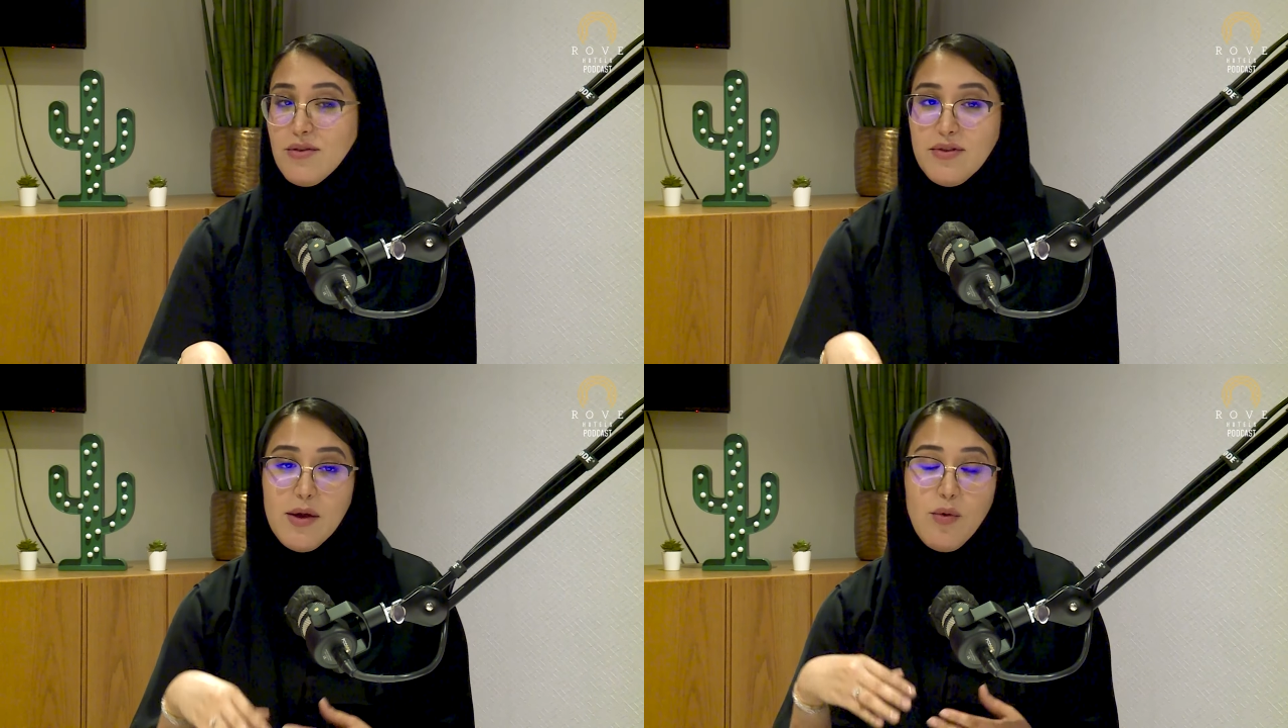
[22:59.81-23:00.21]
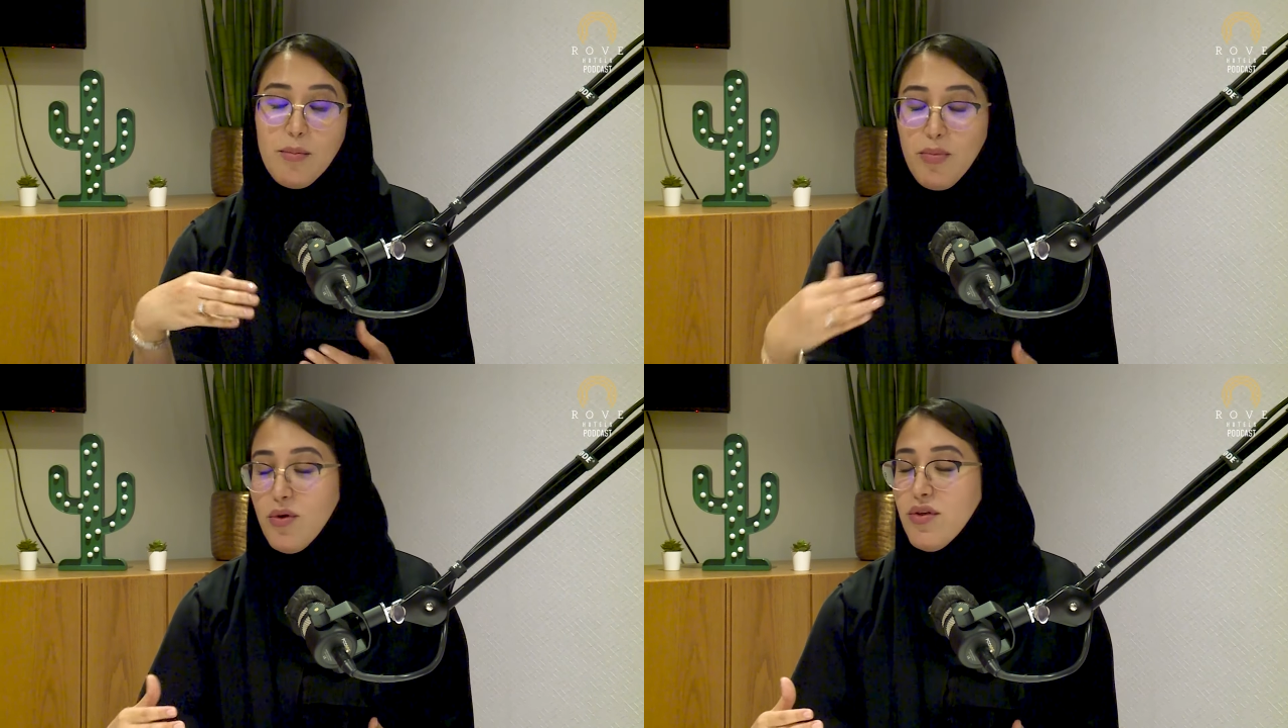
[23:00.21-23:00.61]
They
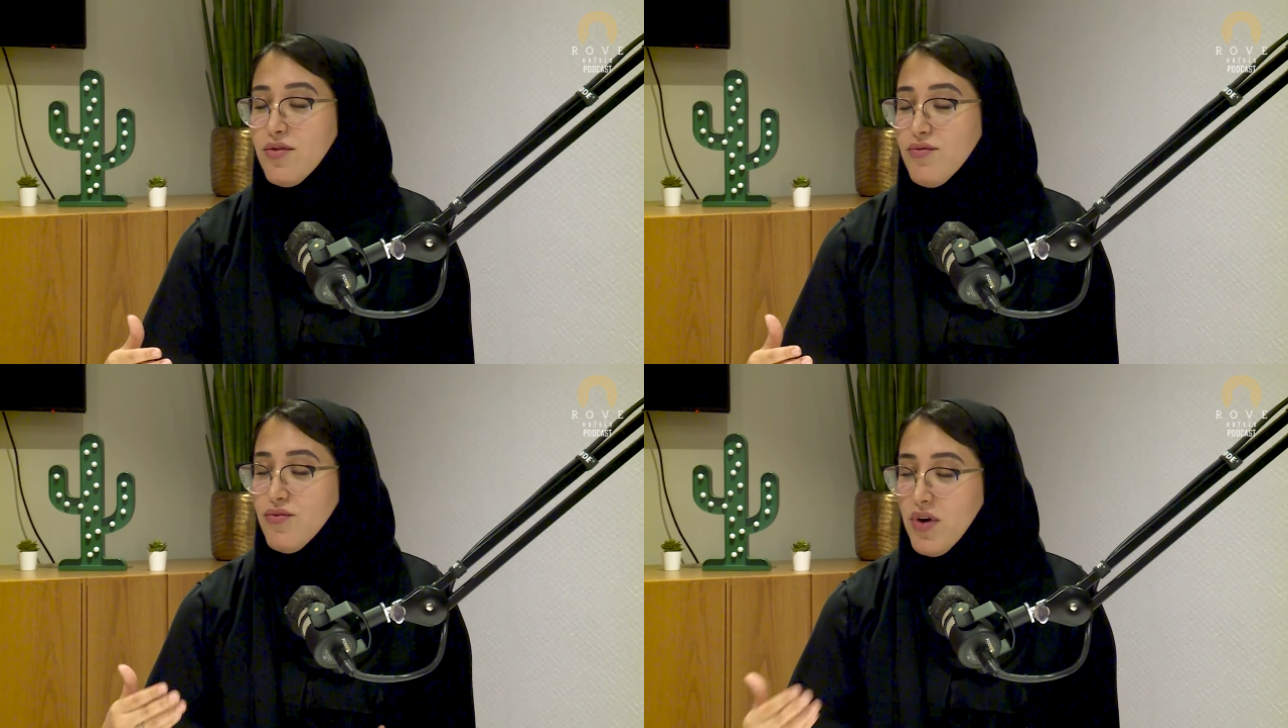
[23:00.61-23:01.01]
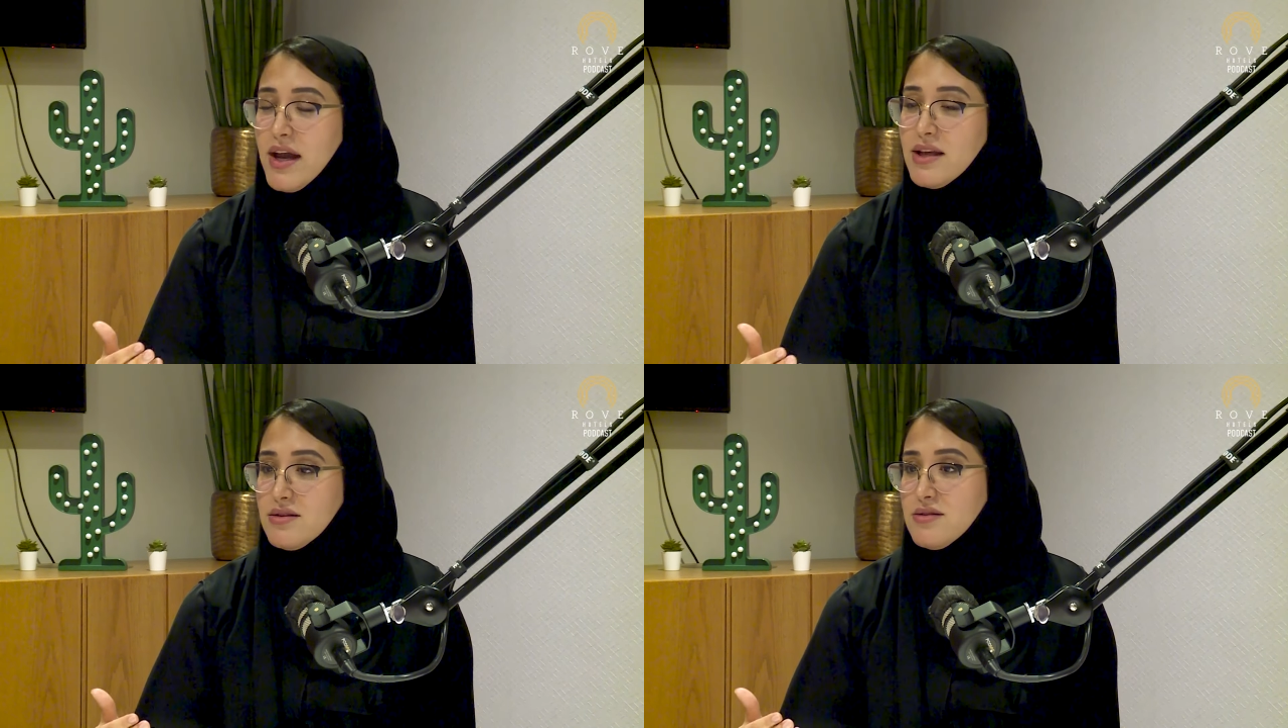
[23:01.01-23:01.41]
were both
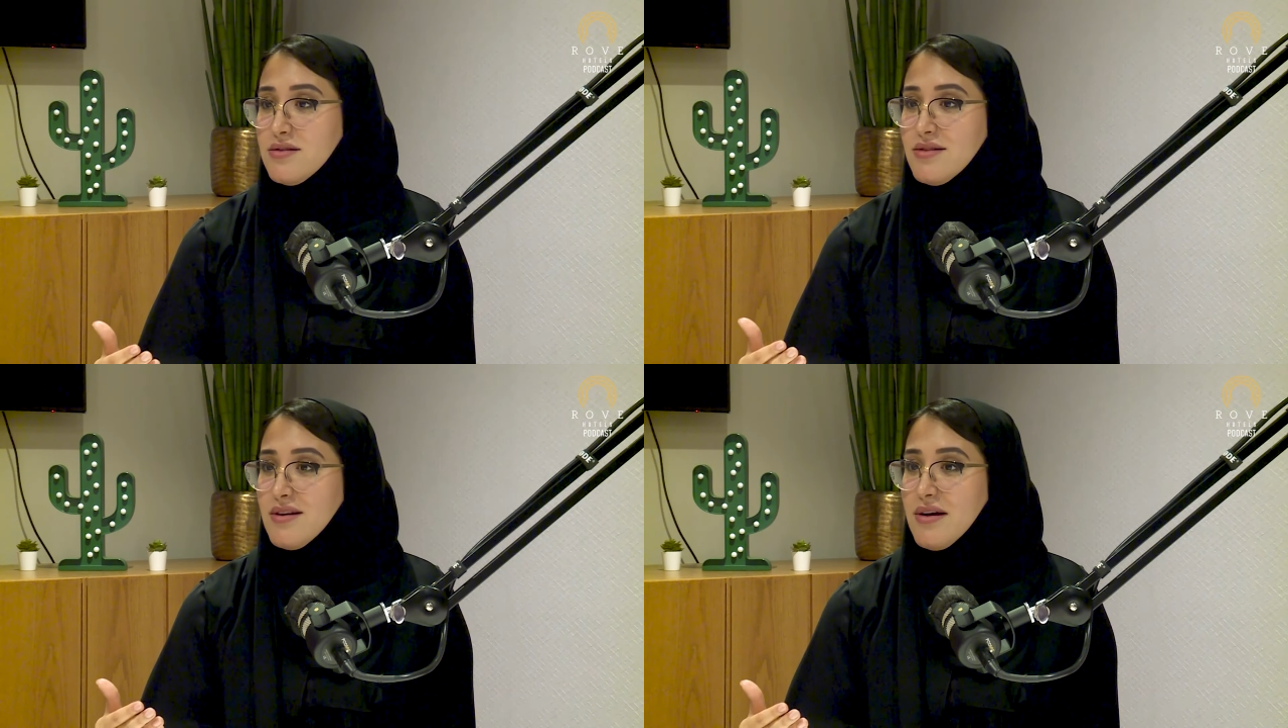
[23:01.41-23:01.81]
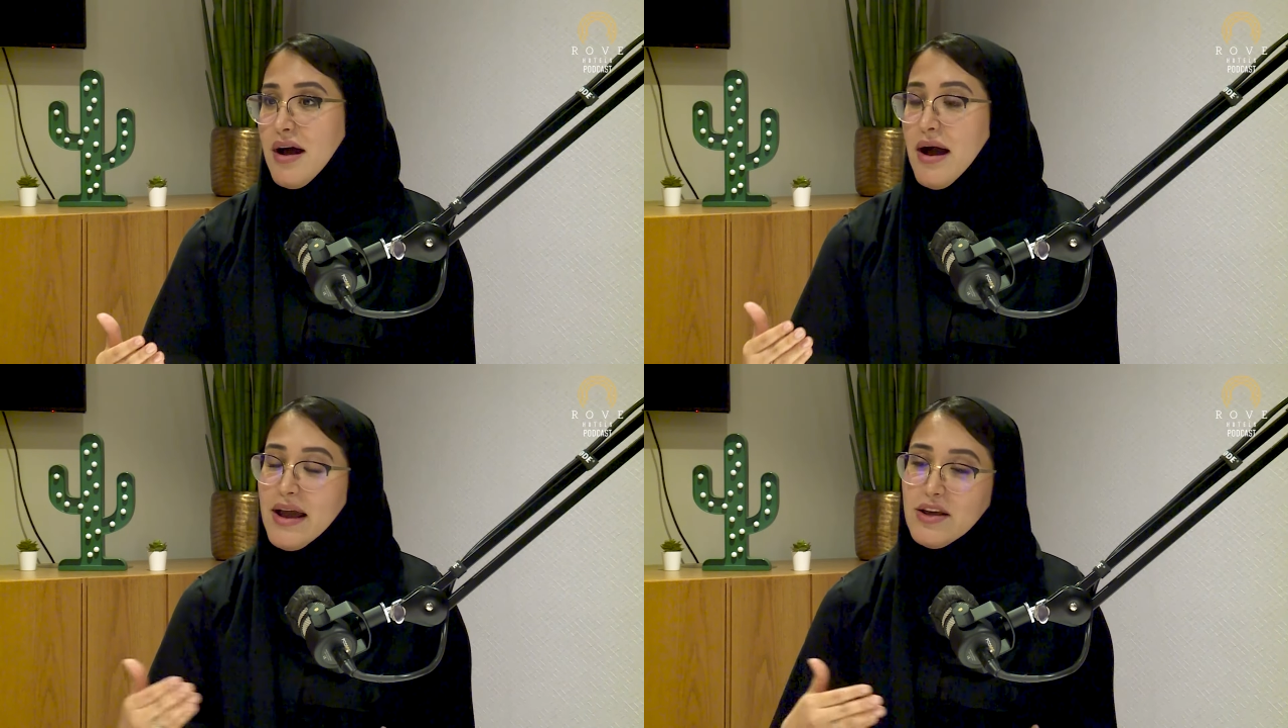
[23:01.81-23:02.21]
right.
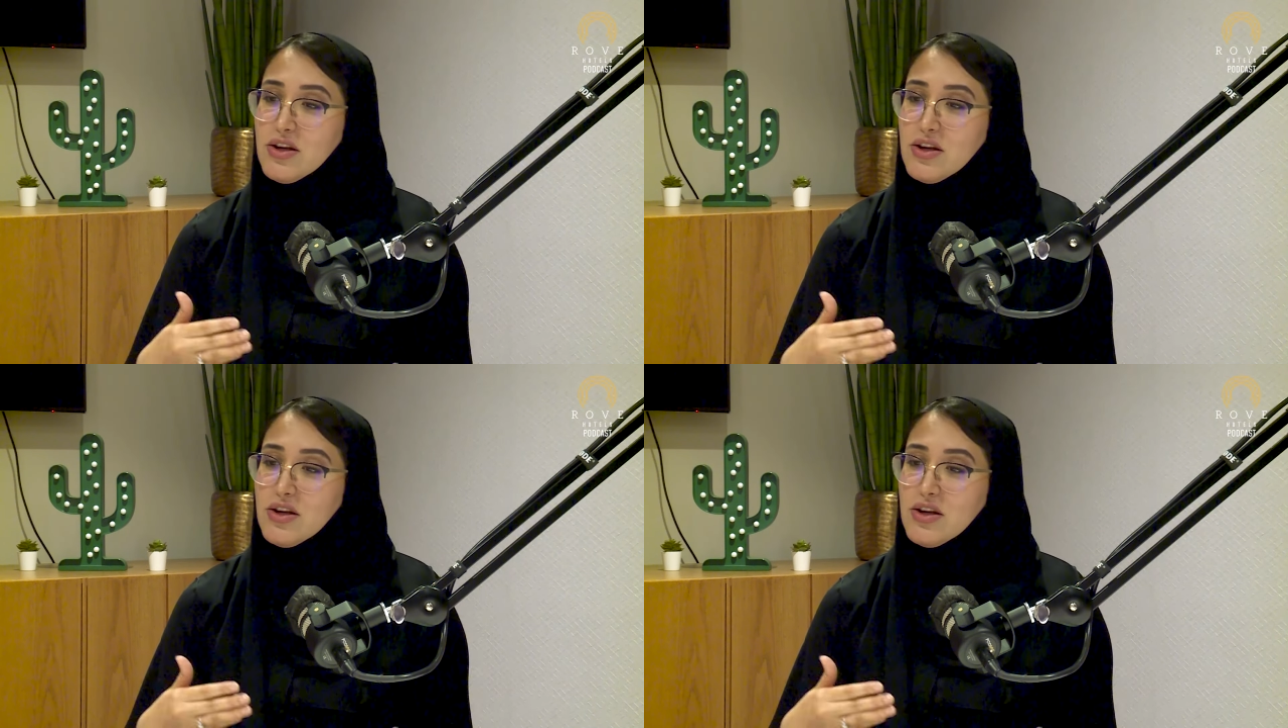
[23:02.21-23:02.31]
I